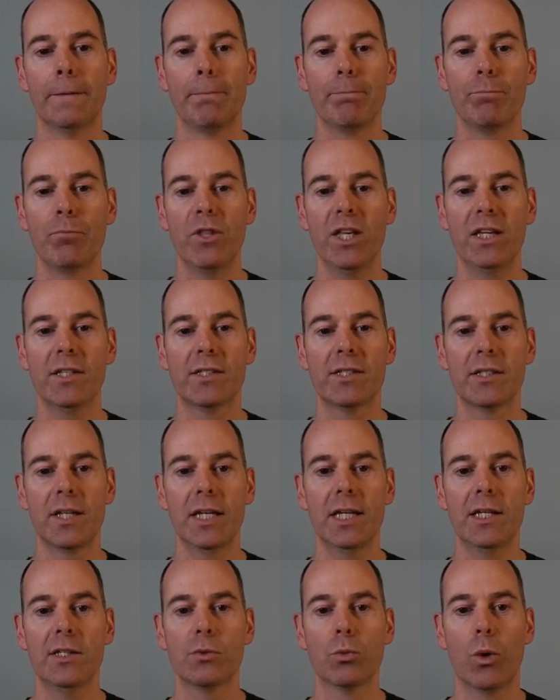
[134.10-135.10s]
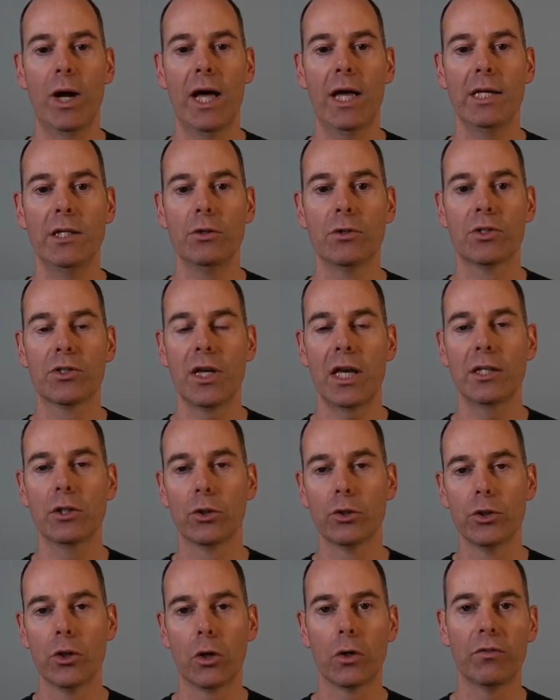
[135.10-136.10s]
this is where you set your
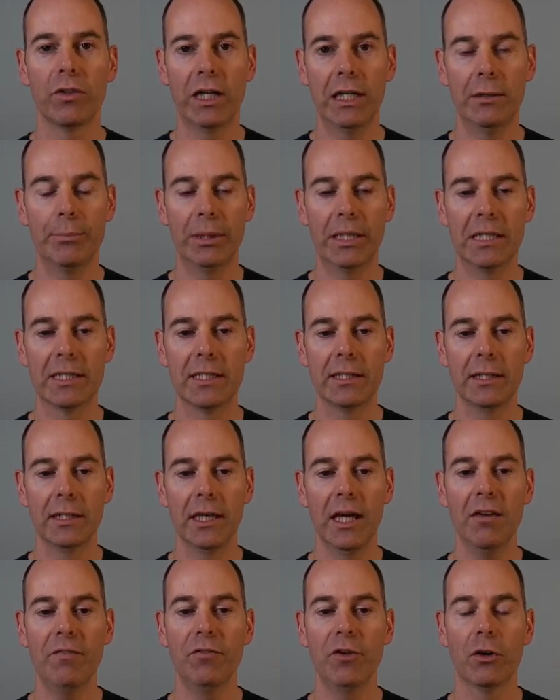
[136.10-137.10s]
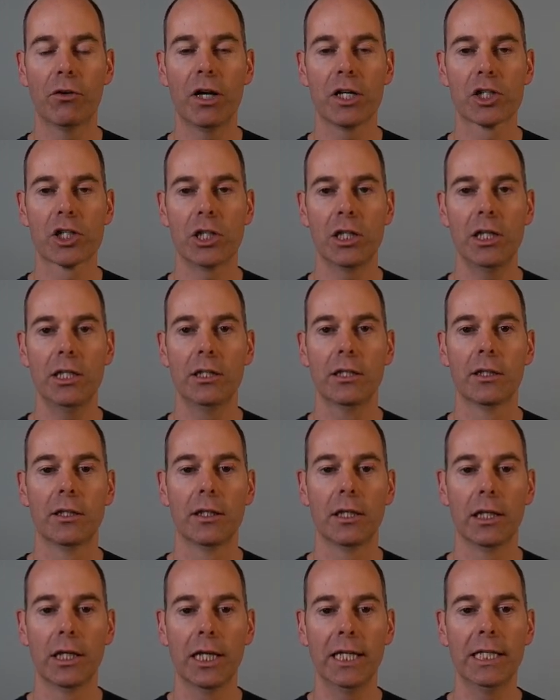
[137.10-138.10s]
non-availability. If you're actually
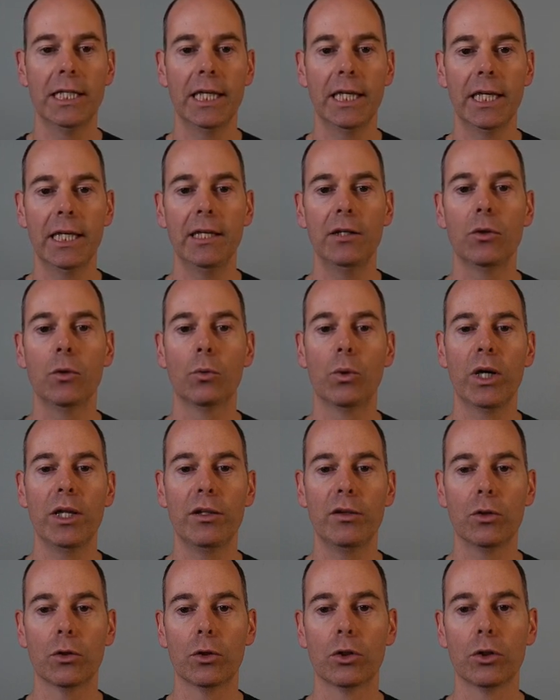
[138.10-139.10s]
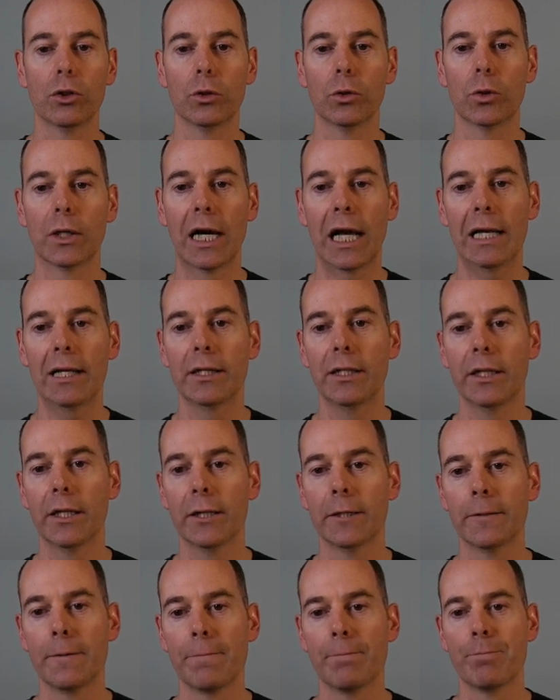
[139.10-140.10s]
linking in with your Google Calendar,
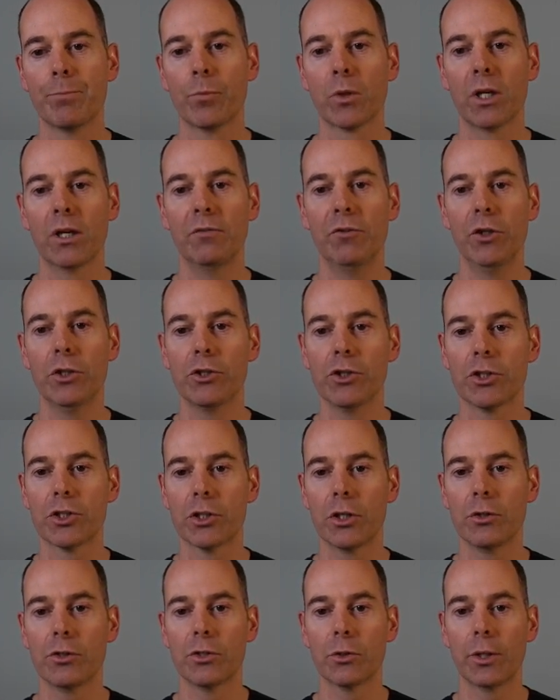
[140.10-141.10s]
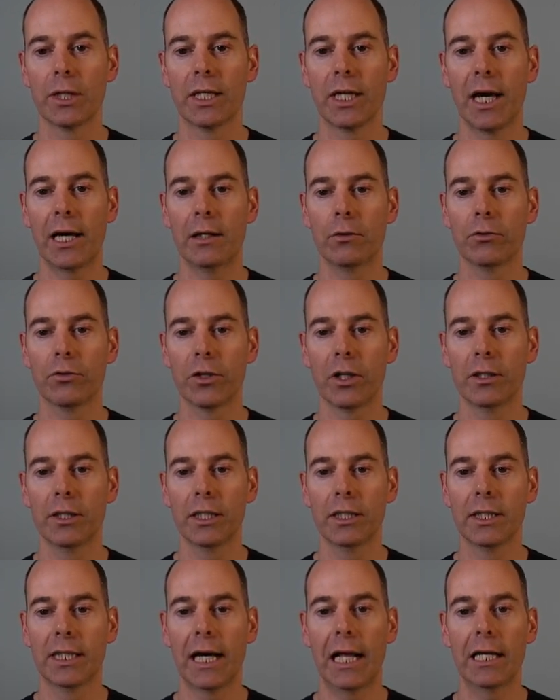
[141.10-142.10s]
if you could just go to account and
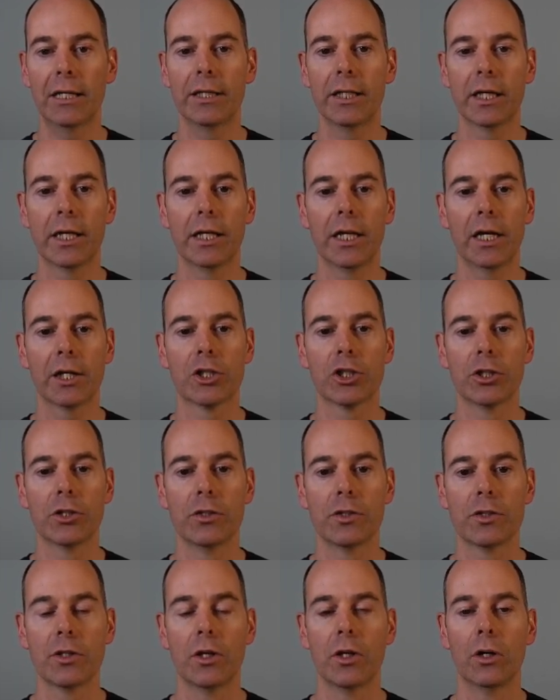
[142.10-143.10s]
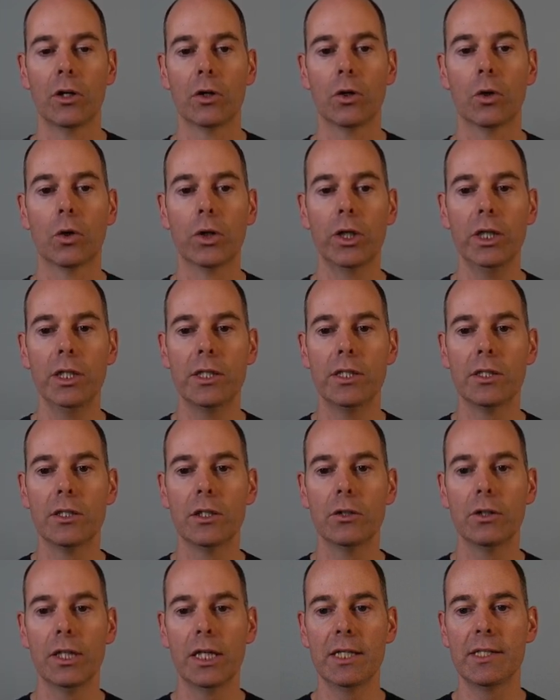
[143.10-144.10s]
then calendar connections, all you need to
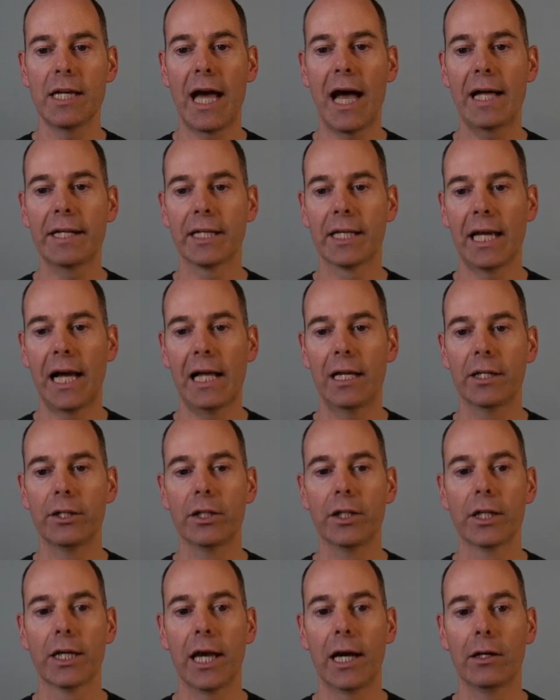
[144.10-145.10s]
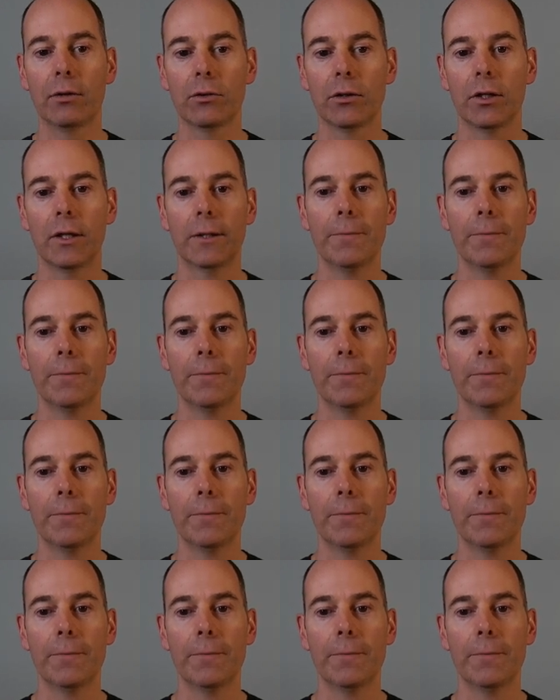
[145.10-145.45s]
do is add a calendar account.